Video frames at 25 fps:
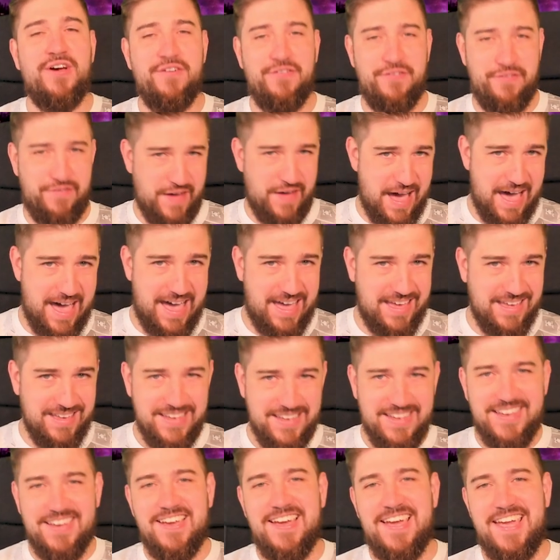fare
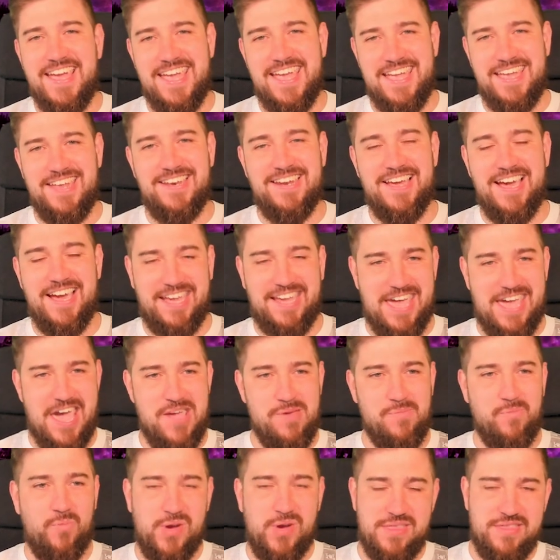in a
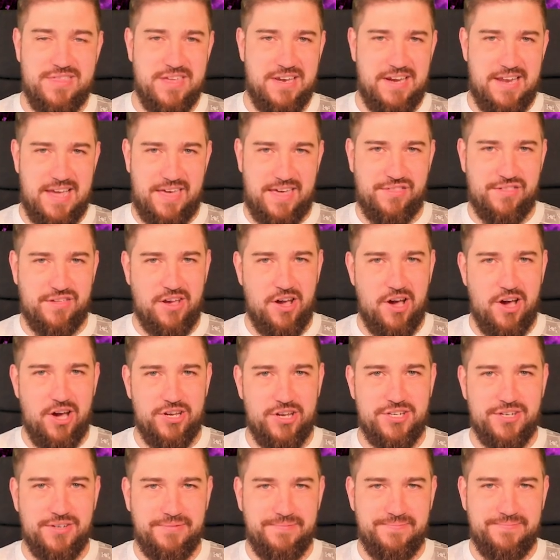game with the Death
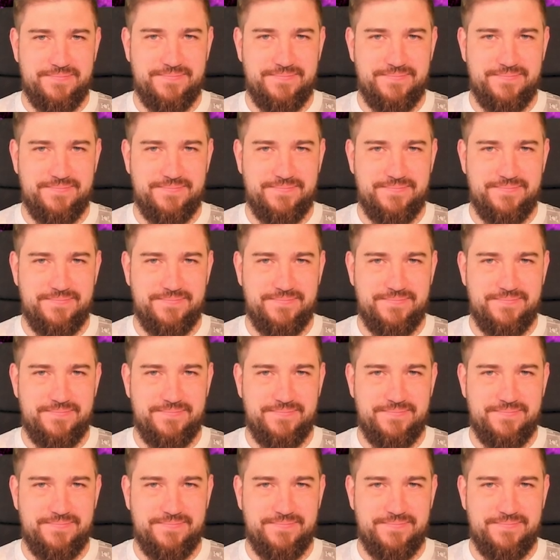Guard.